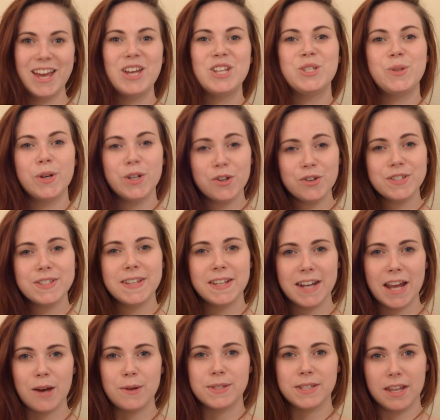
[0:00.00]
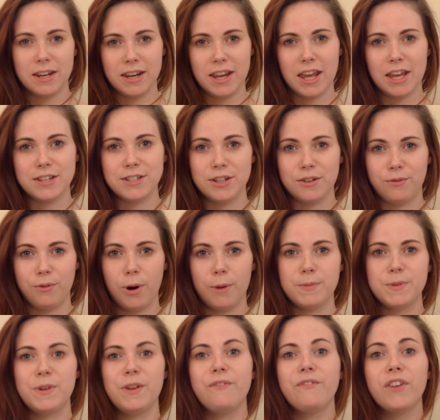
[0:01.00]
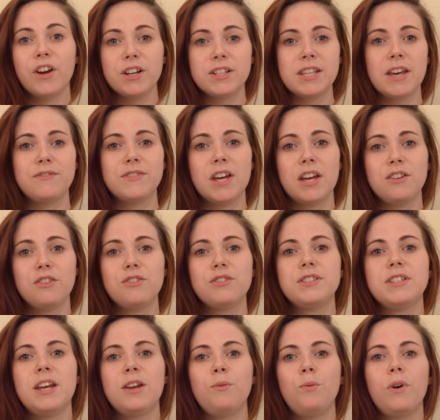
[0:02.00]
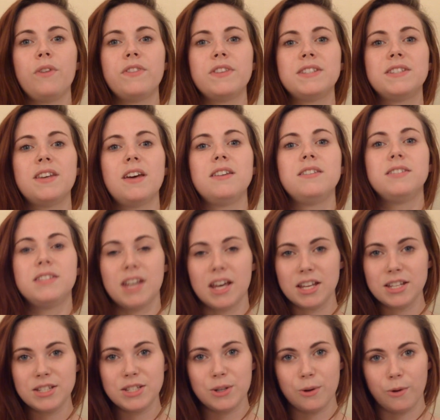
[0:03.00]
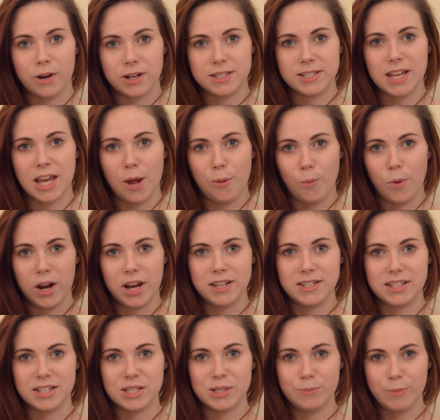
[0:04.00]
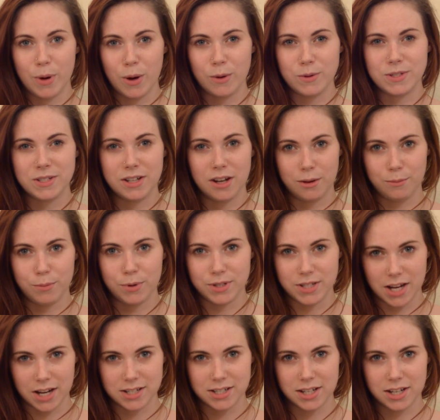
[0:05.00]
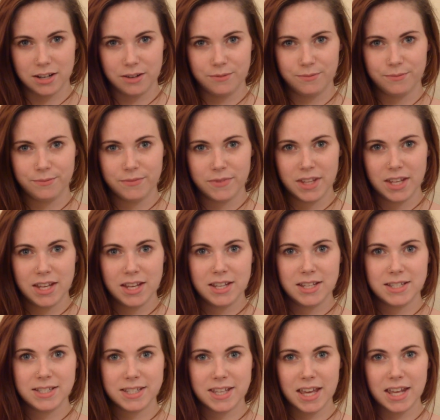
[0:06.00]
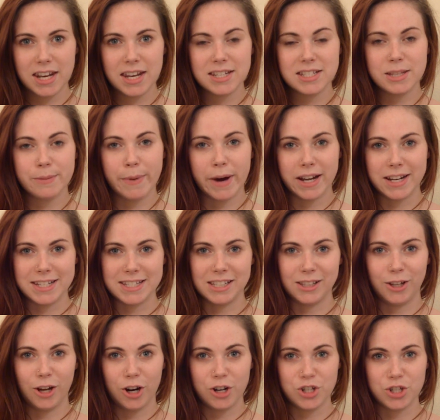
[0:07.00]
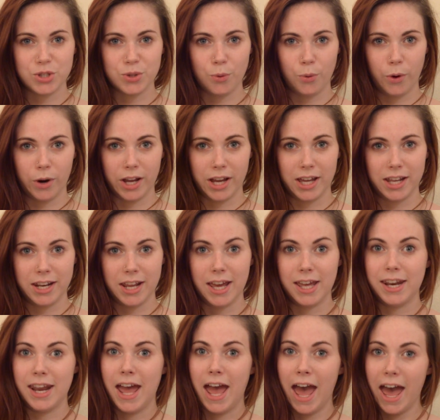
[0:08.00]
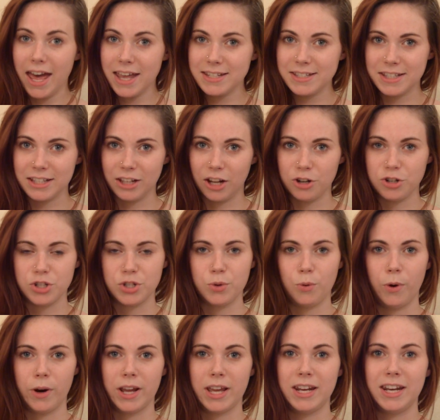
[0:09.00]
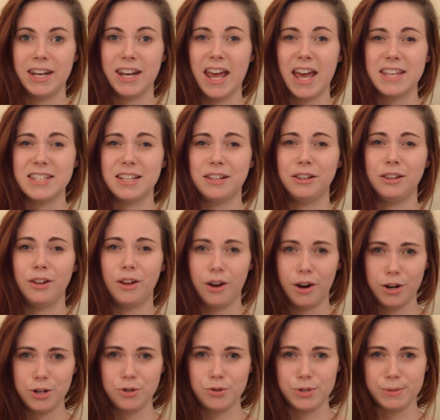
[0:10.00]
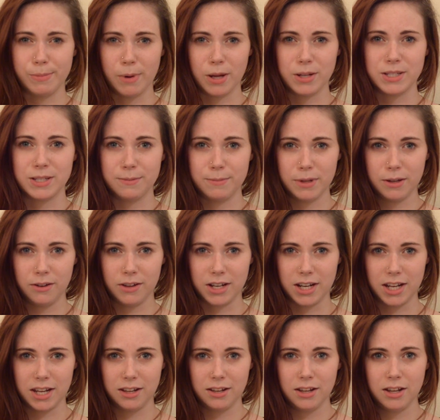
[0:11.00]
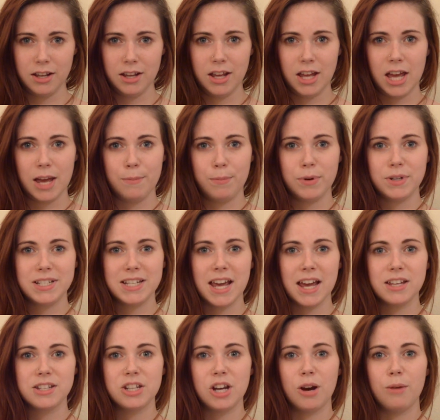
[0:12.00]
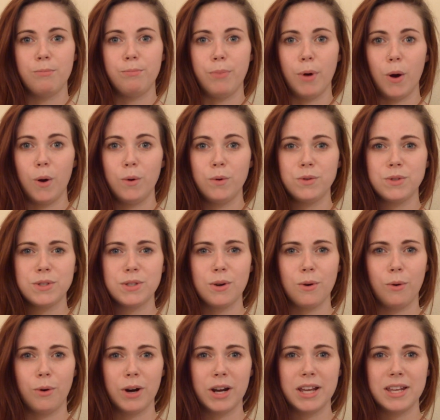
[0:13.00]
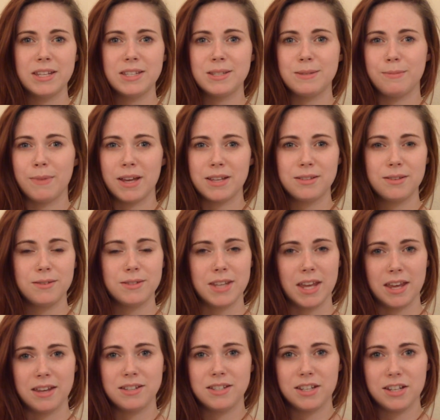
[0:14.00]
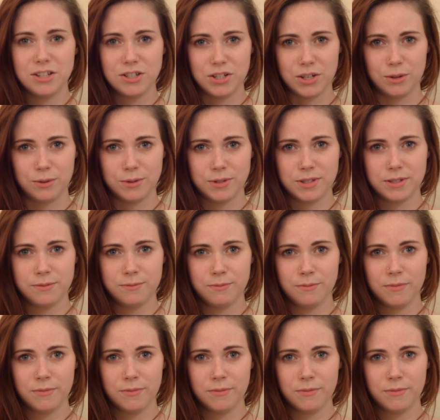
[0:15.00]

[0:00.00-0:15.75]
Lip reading: To understand how skin cancer forms, we first have to understand what the sun does to our skin when it's exposed and unprotected. Skin is the body's largest organ, and as the largest organ, it has a large responsibility. It protects our bones, organs, muscles, and tissues.